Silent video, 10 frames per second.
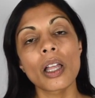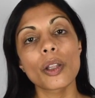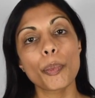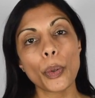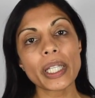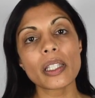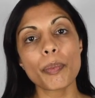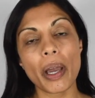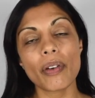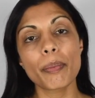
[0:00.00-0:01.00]
The point to
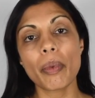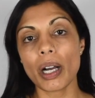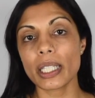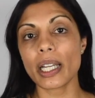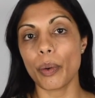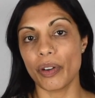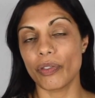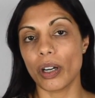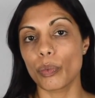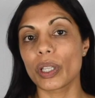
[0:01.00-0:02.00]
bear in mind, however,